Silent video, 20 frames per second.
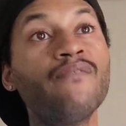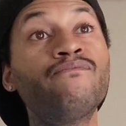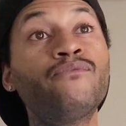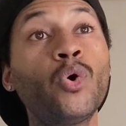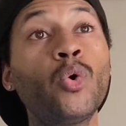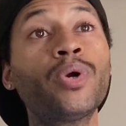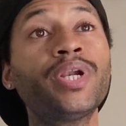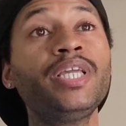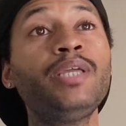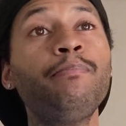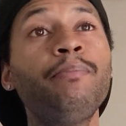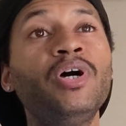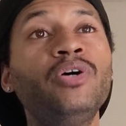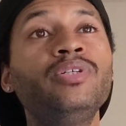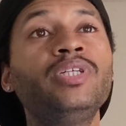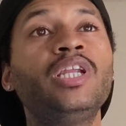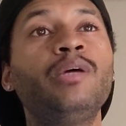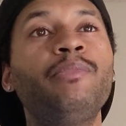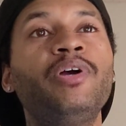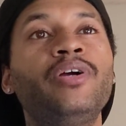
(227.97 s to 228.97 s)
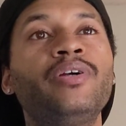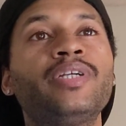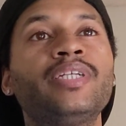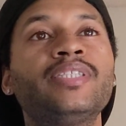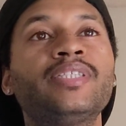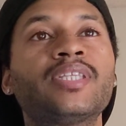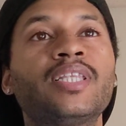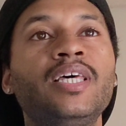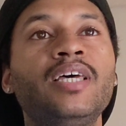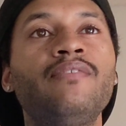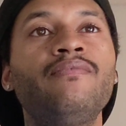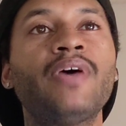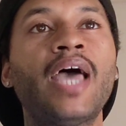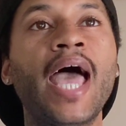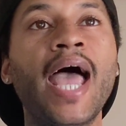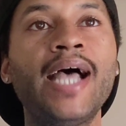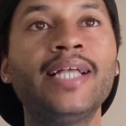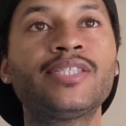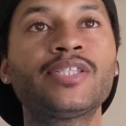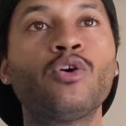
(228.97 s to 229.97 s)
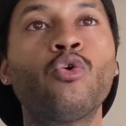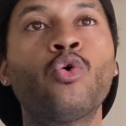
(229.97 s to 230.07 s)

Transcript: 40 million Americans live at